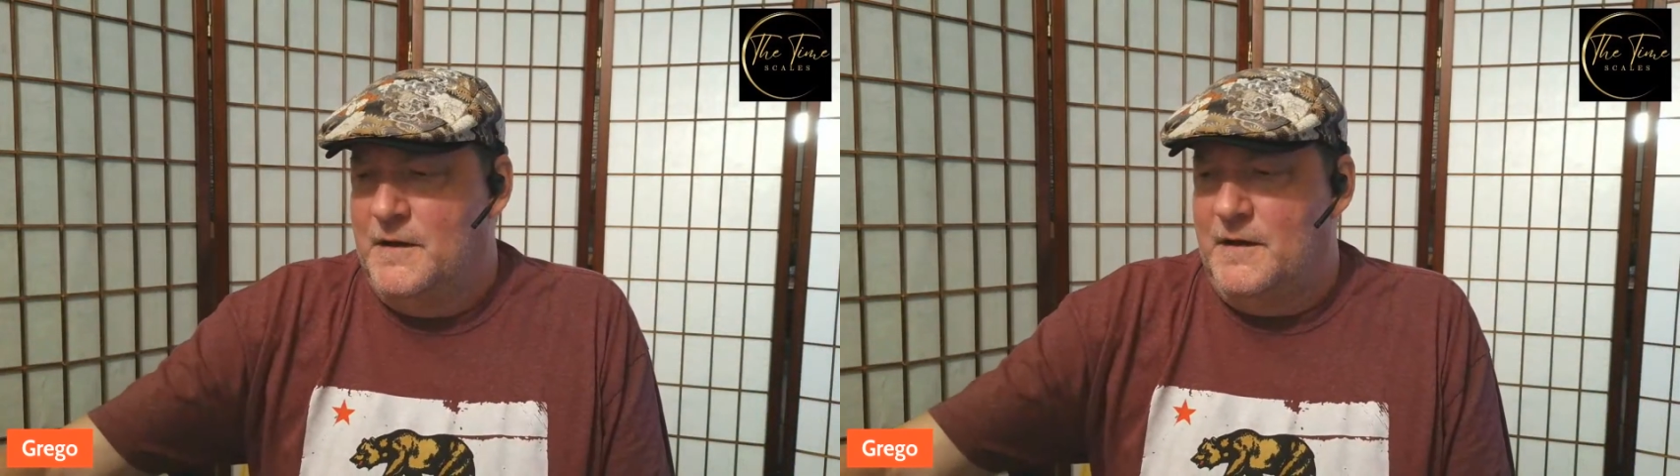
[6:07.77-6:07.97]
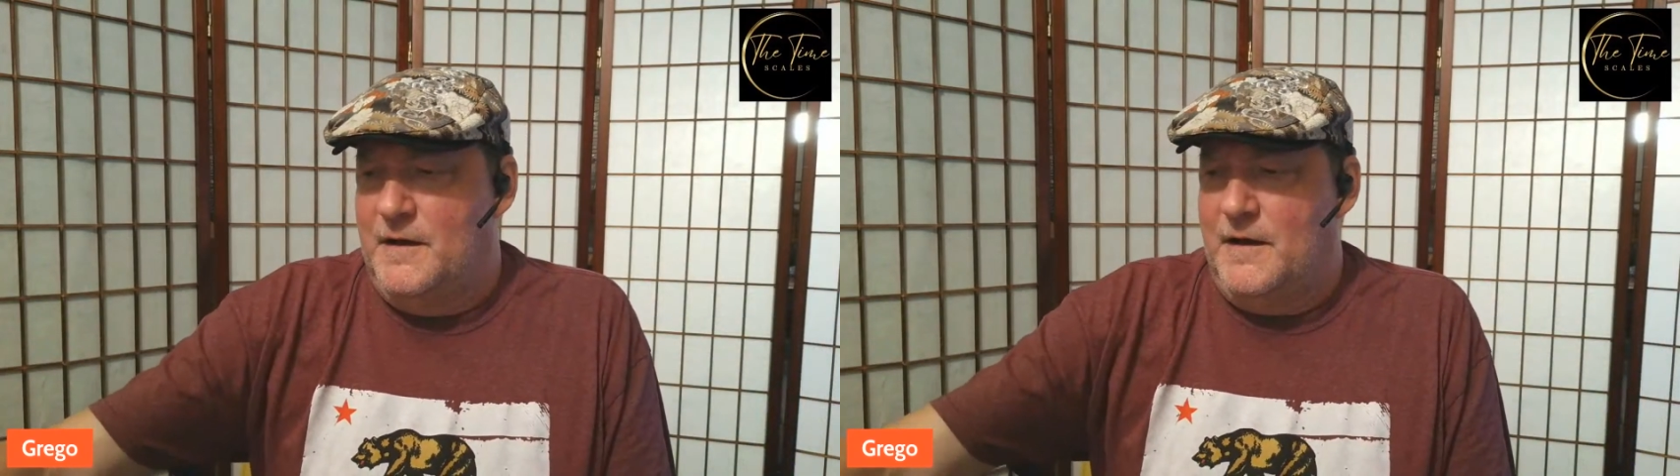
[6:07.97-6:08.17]

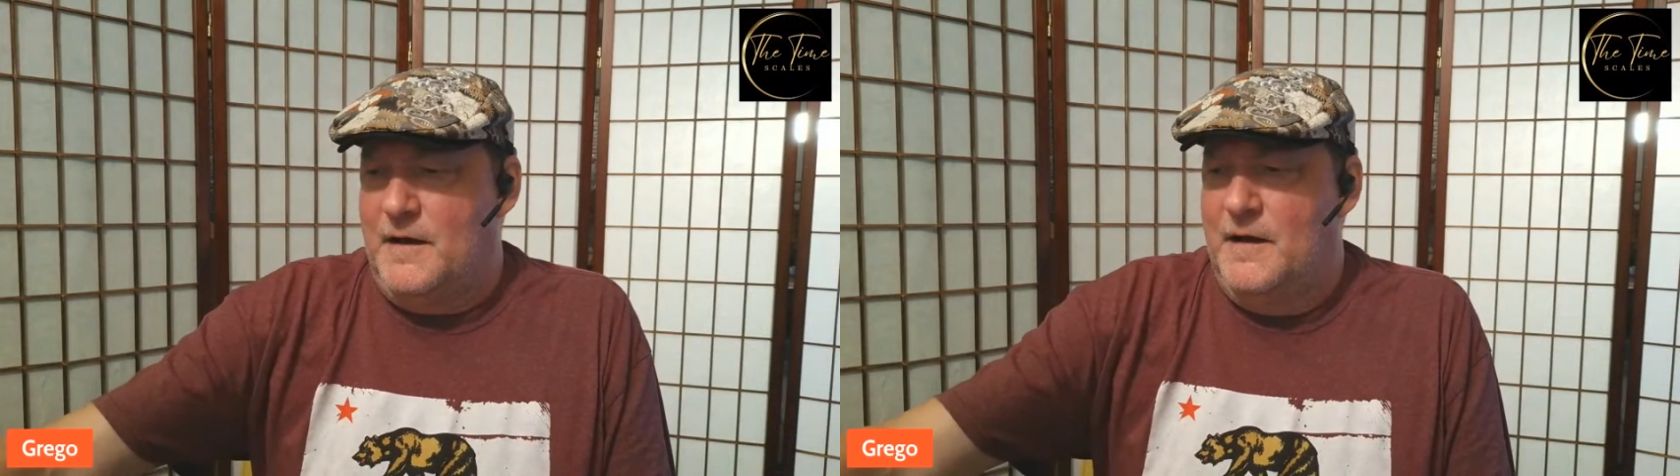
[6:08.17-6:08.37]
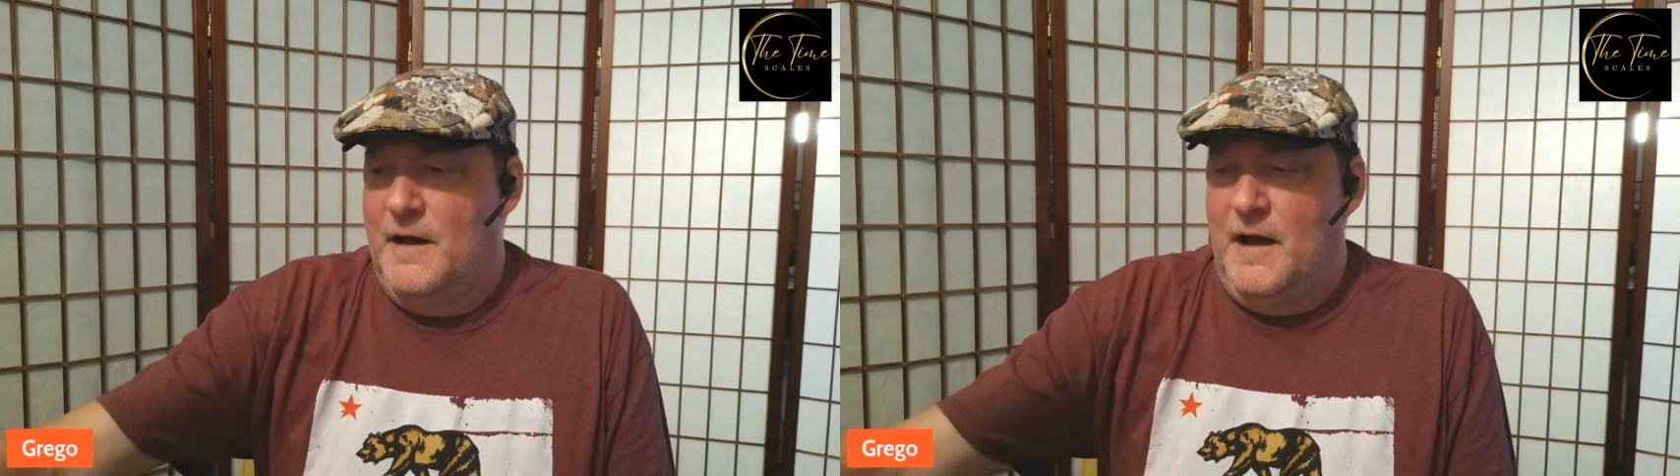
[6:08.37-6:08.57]

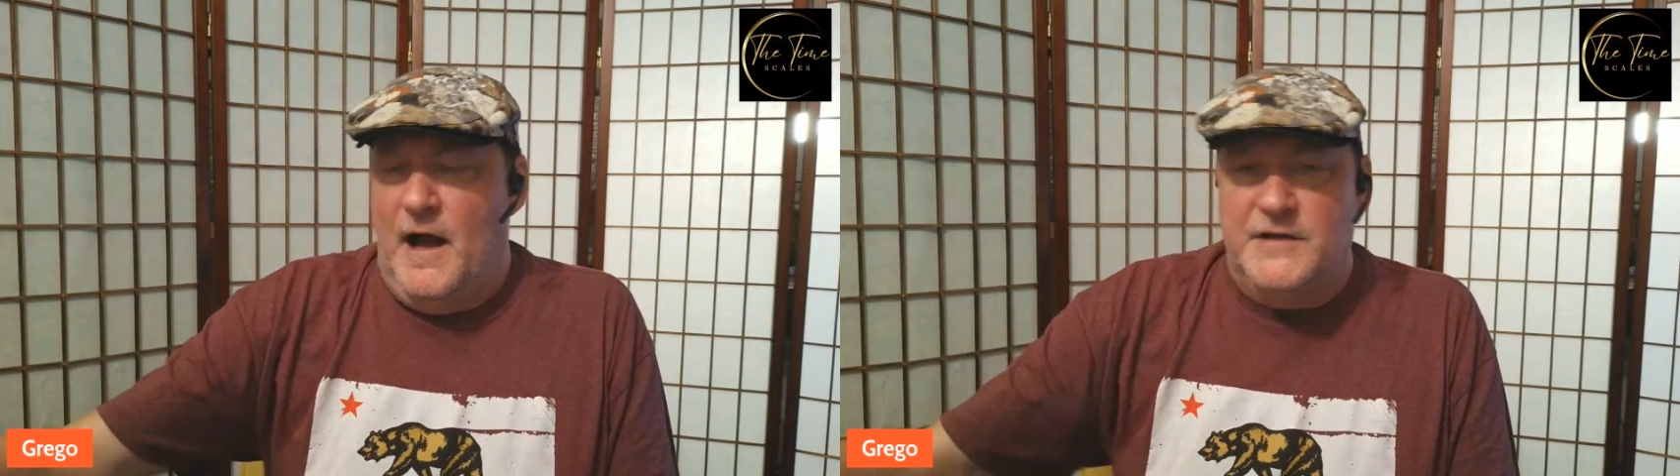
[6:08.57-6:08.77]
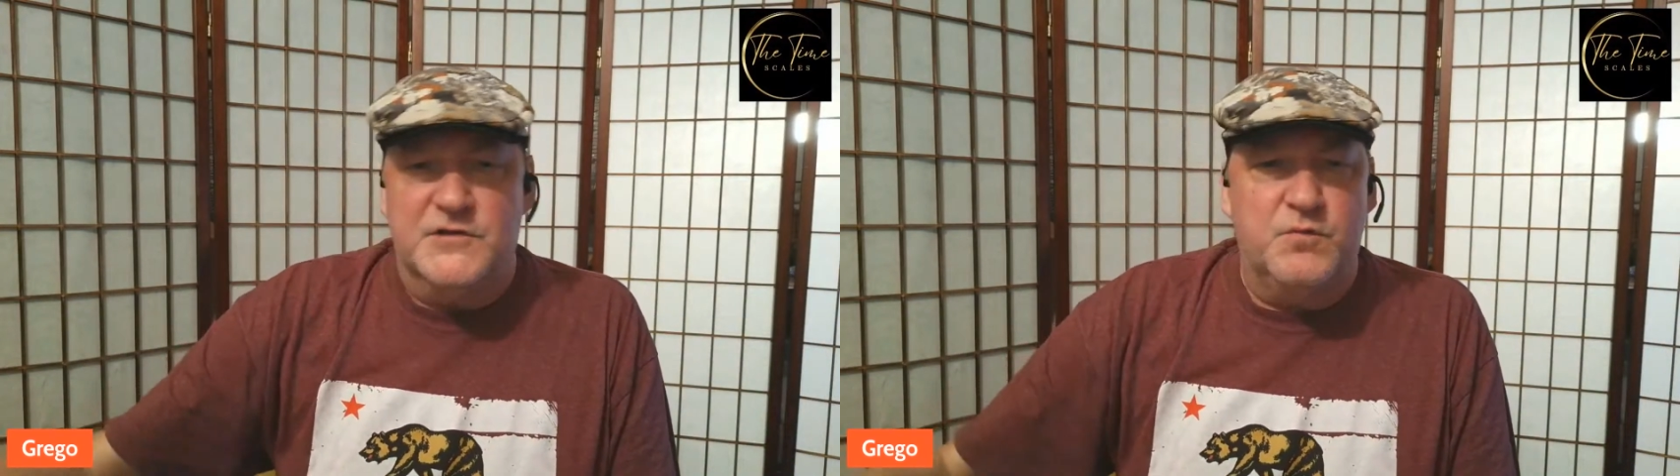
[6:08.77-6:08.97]
I
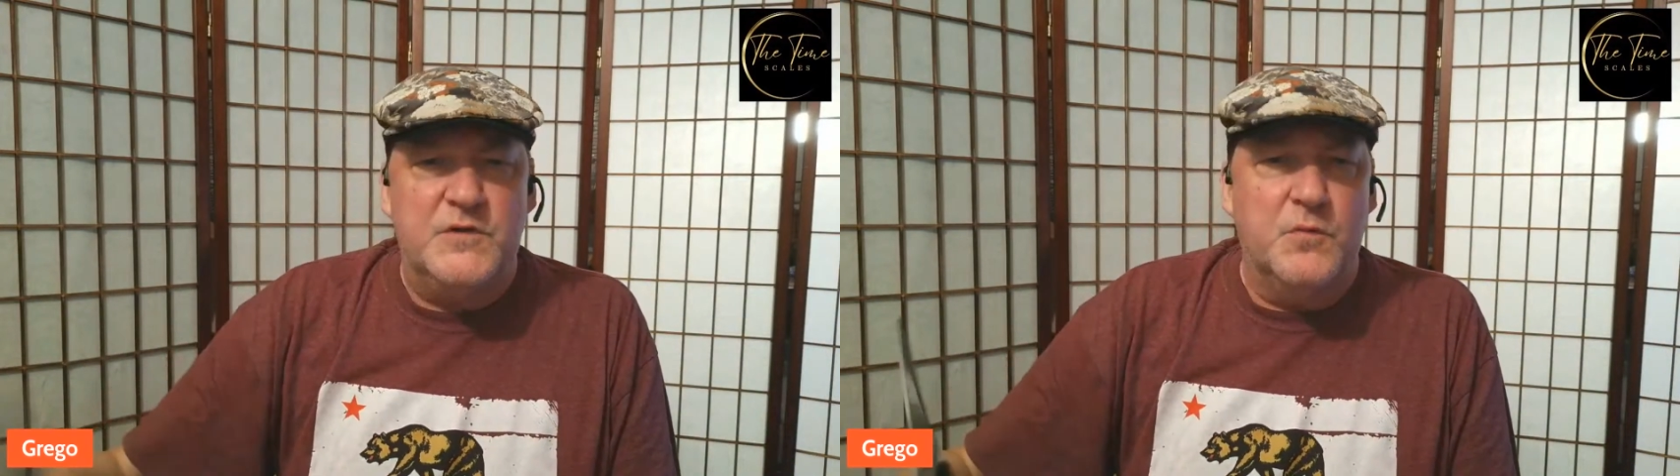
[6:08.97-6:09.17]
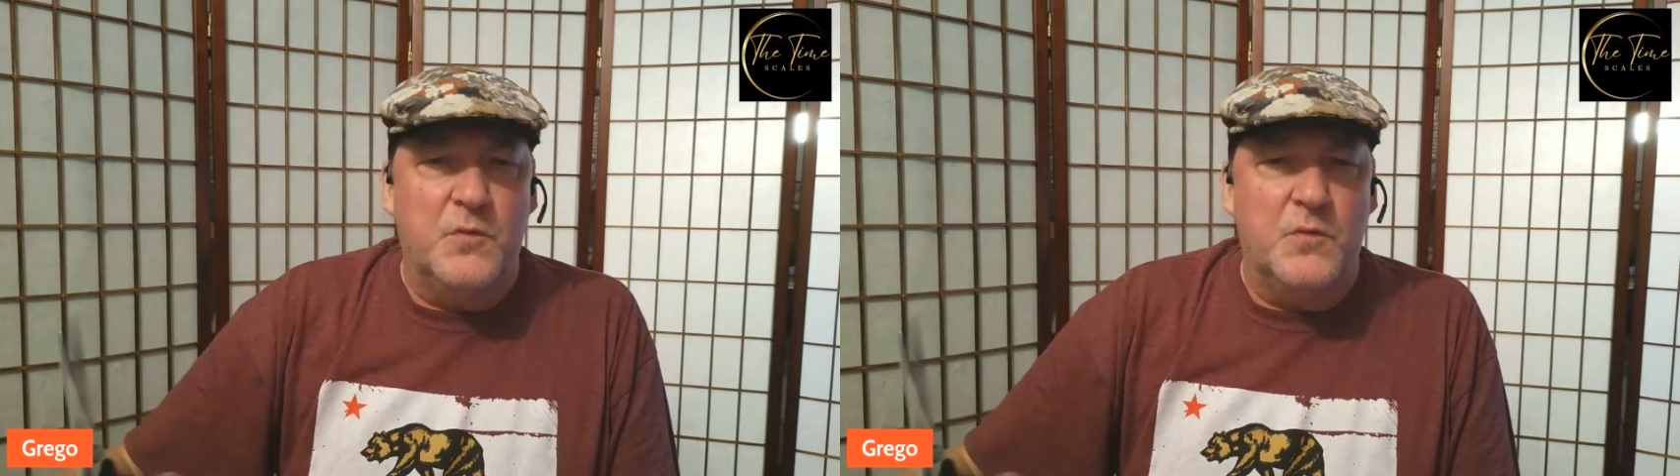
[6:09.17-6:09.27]
just wish